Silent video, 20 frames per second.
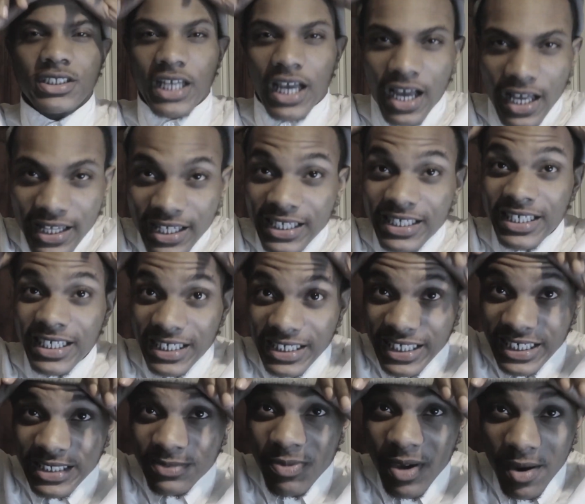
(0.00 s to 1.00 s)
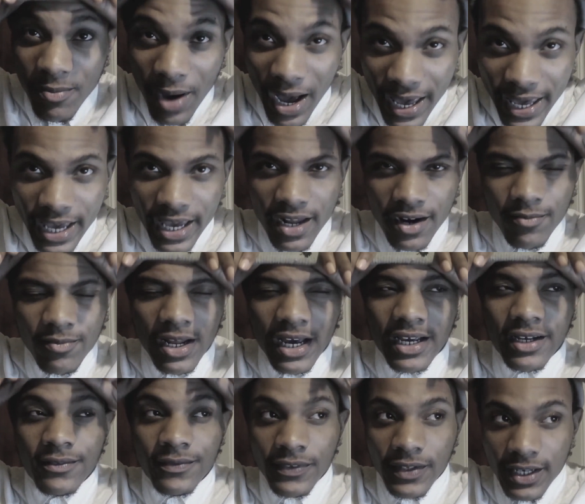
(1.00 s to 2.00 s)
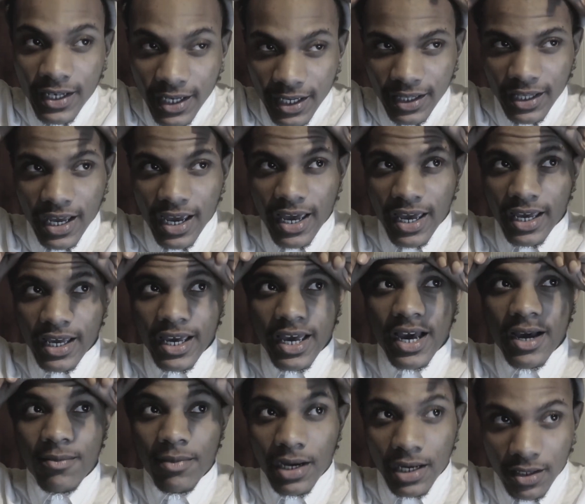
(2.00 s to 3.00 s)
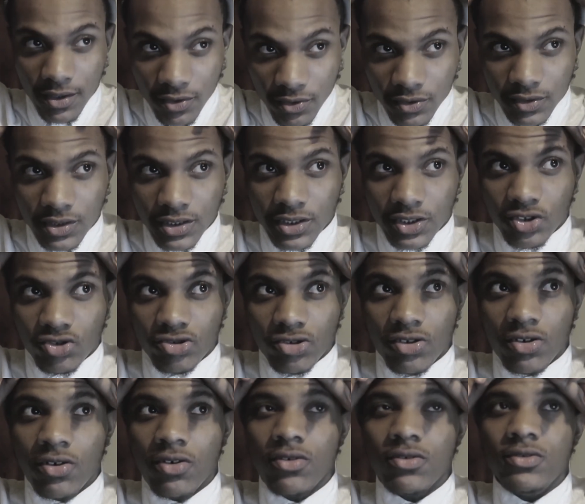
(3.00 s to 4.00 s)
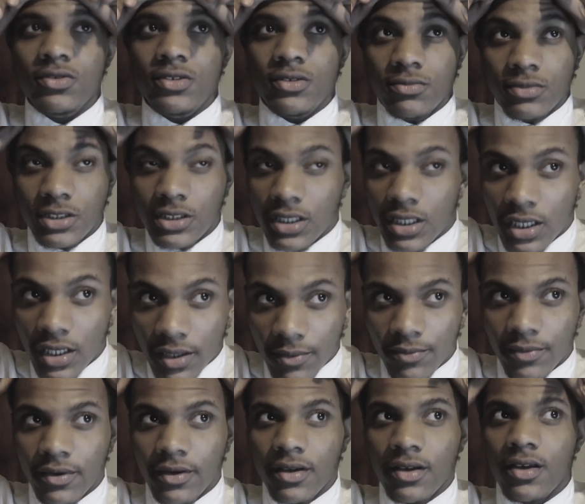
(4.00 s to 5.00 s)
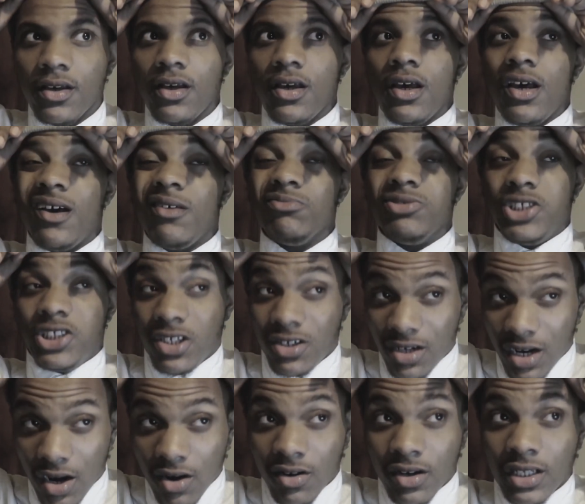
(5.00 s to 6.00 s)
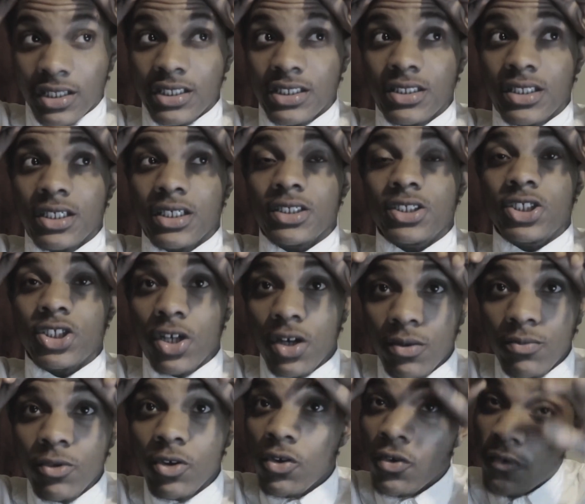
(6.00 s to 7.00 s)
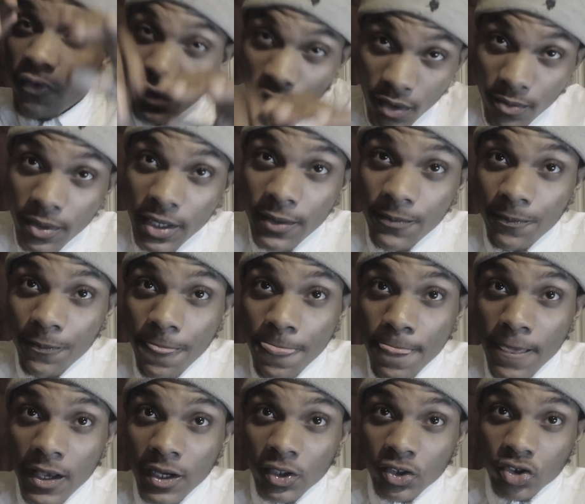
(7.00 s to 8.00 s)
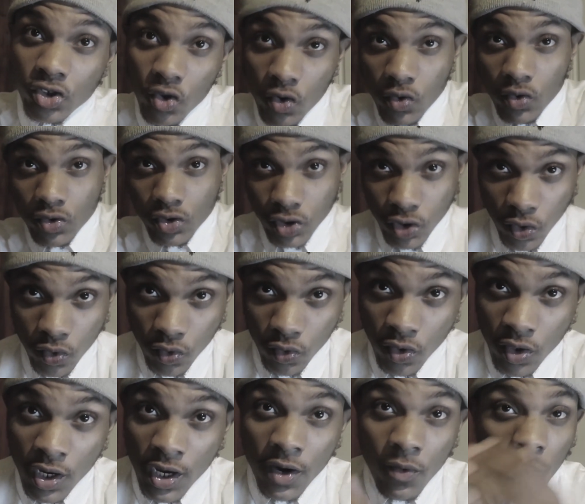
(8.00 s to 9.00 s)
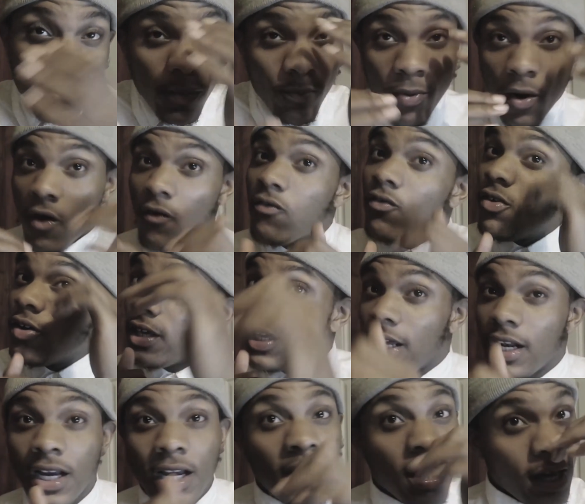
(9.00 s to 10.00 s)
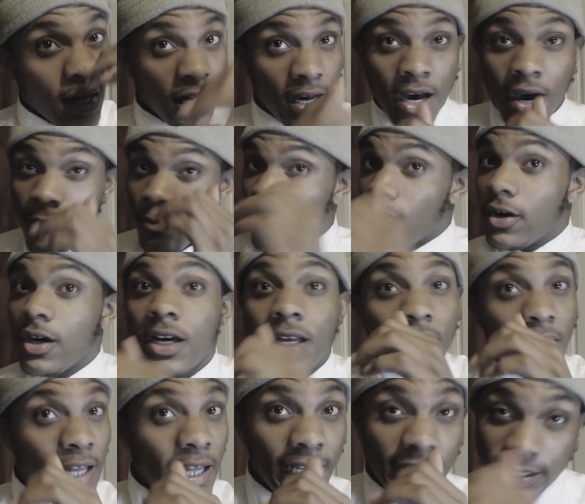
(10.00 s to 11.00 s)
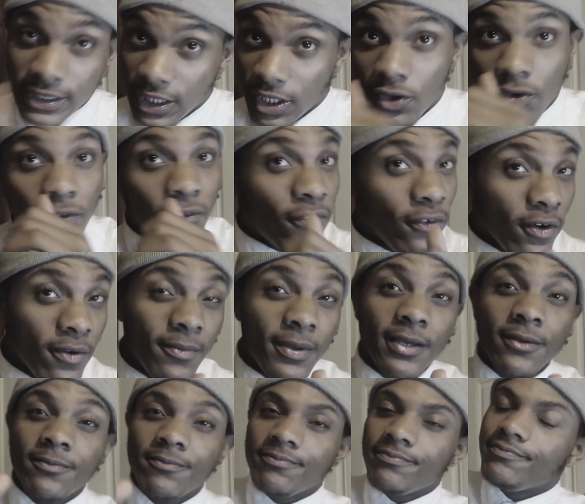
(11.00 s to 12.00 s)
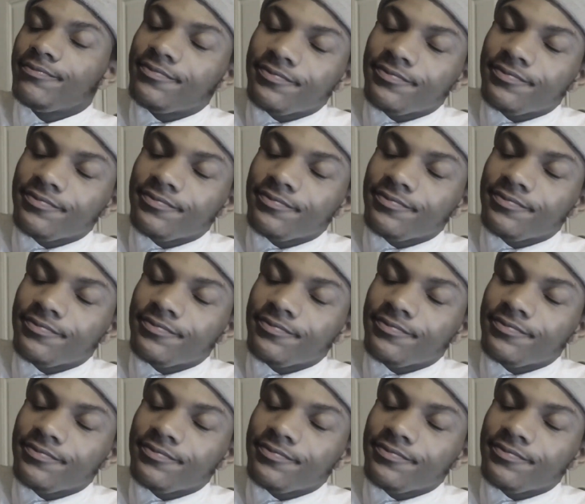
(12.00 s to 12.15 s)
This me in my head, I'm like, dang, yeah, I might lose this drone, you see what I'm saying? But I'm still not gonna let this nigga chump, you feel me? So we both gonna get a couple good licks in, you feel me?